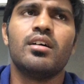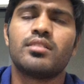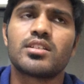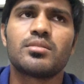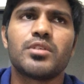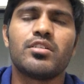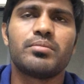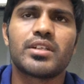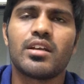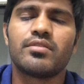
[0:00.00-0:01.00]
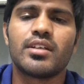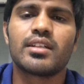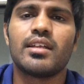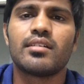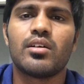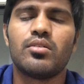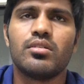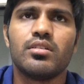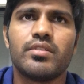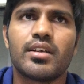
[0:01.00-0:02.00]
system development life cycle as a
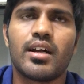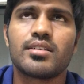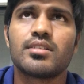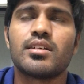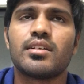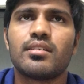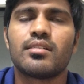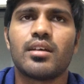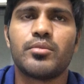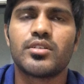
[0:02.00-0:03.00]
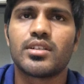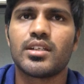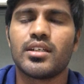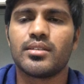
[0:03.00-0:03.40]
whole, if you consider, it's about